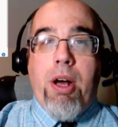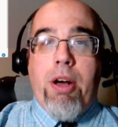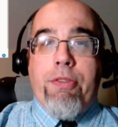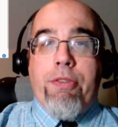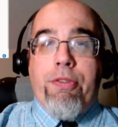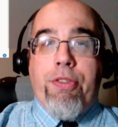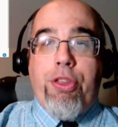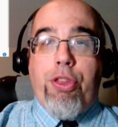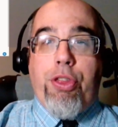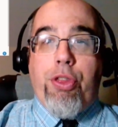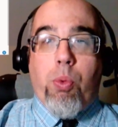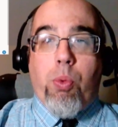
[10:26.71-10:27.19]

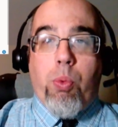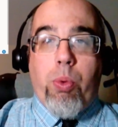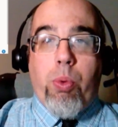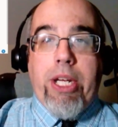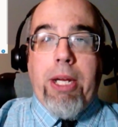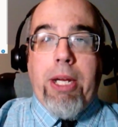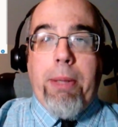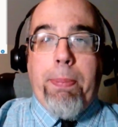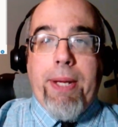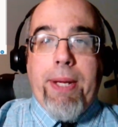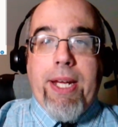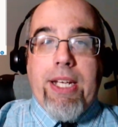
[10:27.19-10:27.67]
of
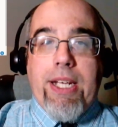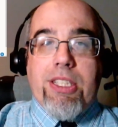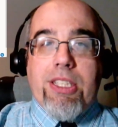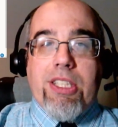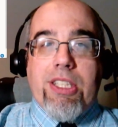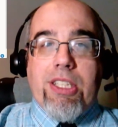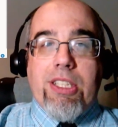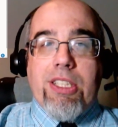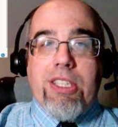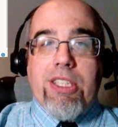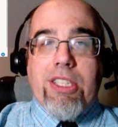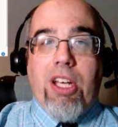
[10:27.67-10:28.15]
3
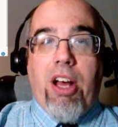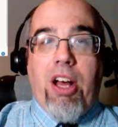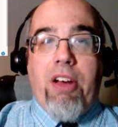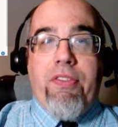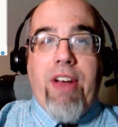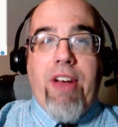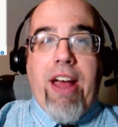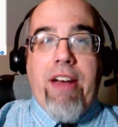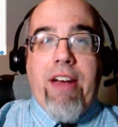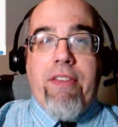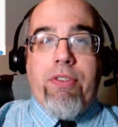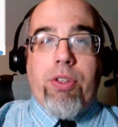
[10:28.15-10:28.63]
pieces
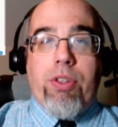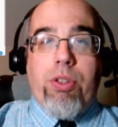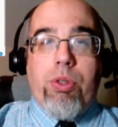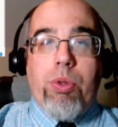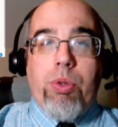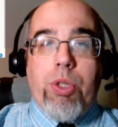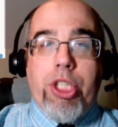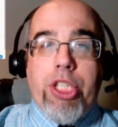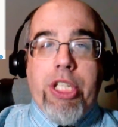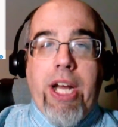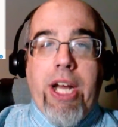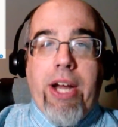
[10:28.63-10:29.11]
of
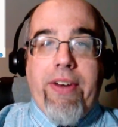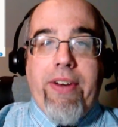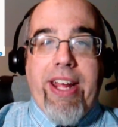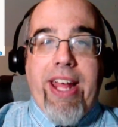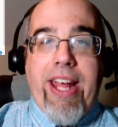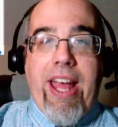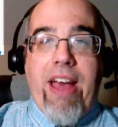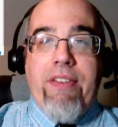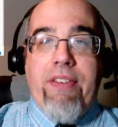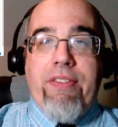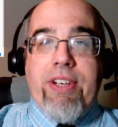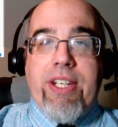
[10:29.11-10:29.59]
evolutionary
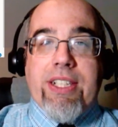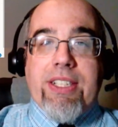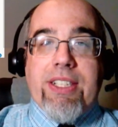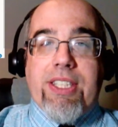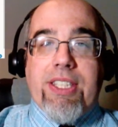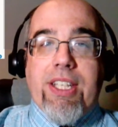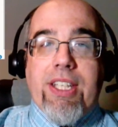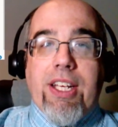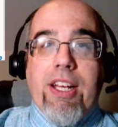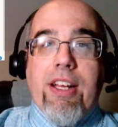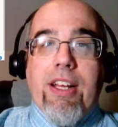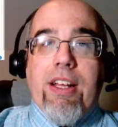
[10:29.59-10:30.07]

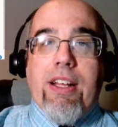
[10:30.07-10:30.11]
evidence